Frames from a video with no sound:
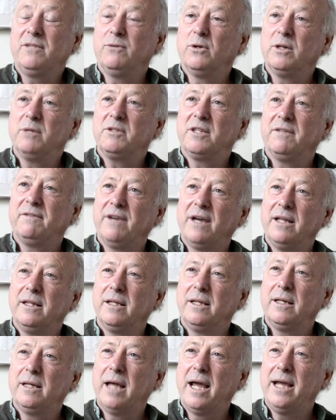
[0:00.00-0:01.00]
of all, it was the fact
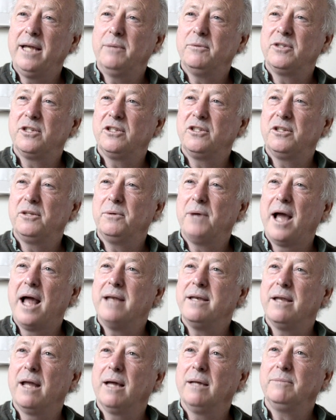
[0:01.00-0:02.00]
that it was a
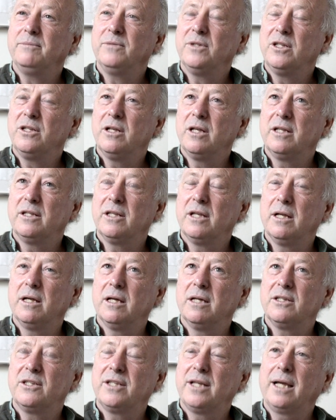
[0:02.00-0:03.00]
two-hander.
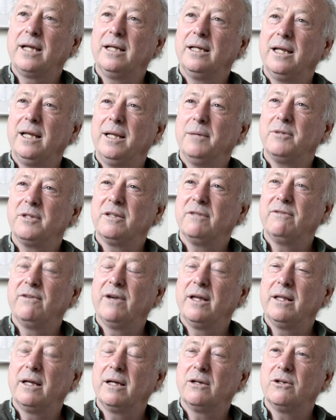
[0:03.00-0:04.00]
Secondly, it was the
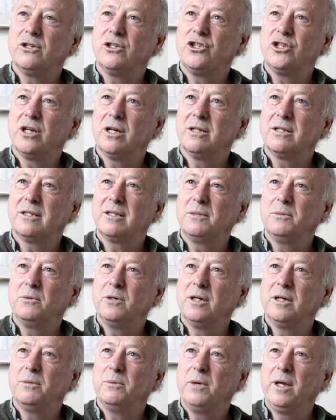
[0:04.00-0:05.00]
fact that I got a chance to
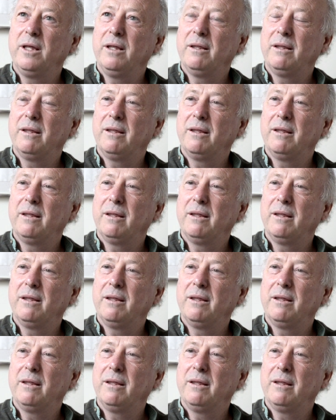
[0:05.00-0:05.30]
work with